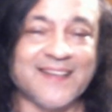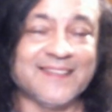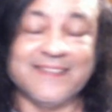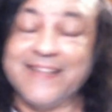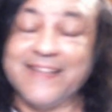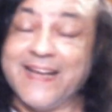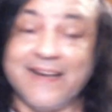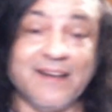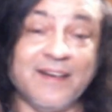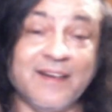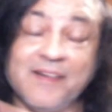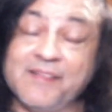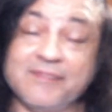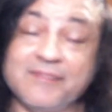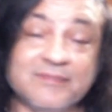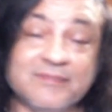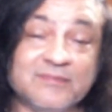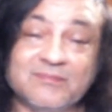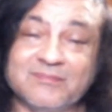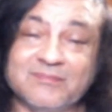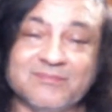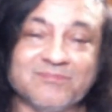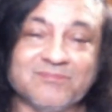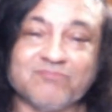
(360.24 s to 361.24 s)
then
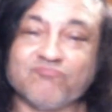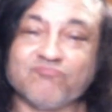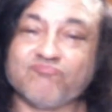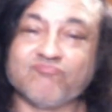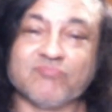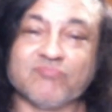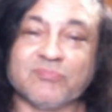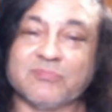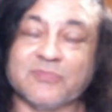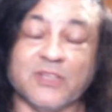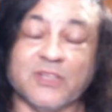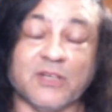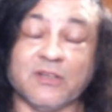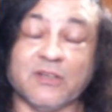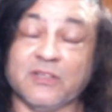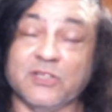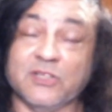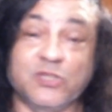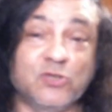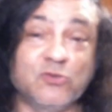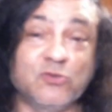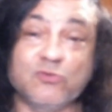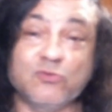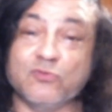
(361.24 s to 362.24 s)

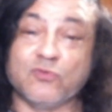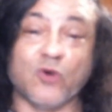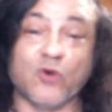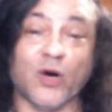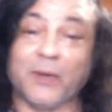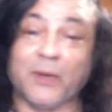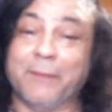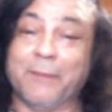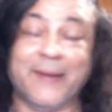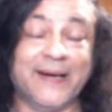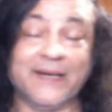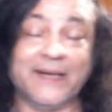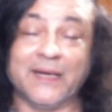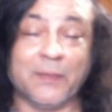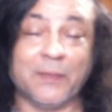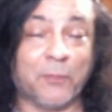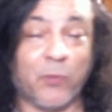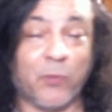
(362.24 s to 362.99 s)
you've got mental